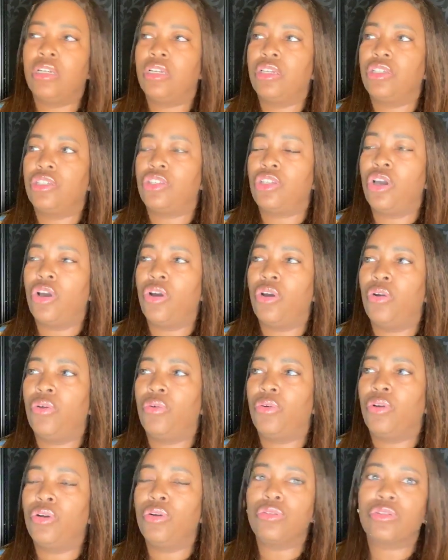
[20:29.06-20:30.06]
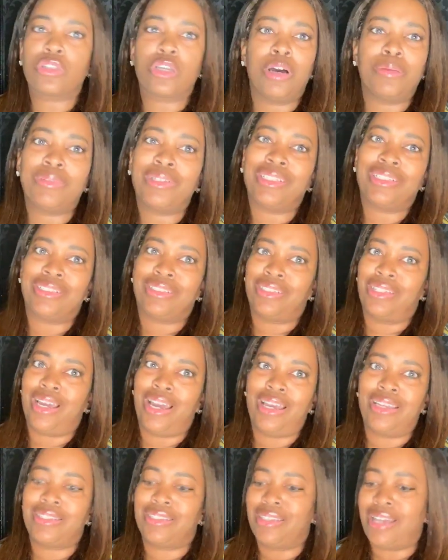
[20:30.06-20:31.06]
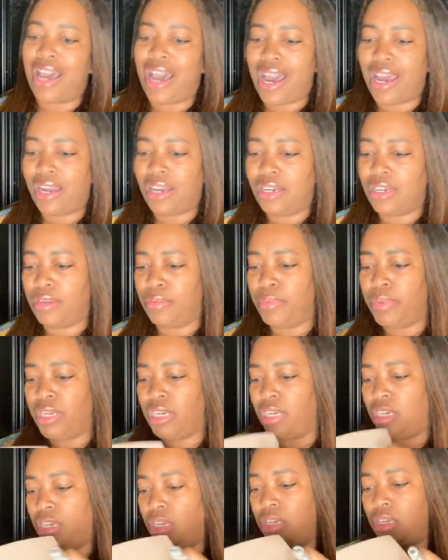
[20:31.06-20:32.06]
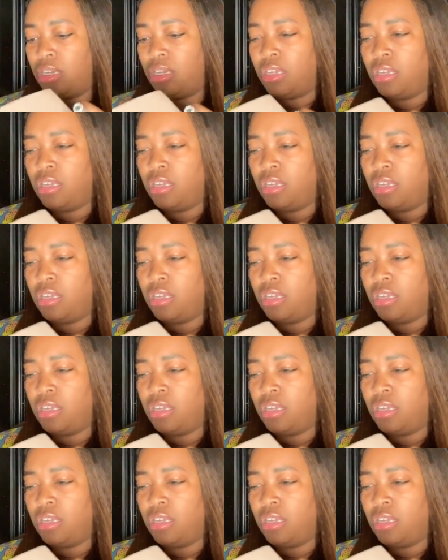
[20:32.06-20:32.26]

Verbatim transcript: So, cool sculpting is not is not gonna be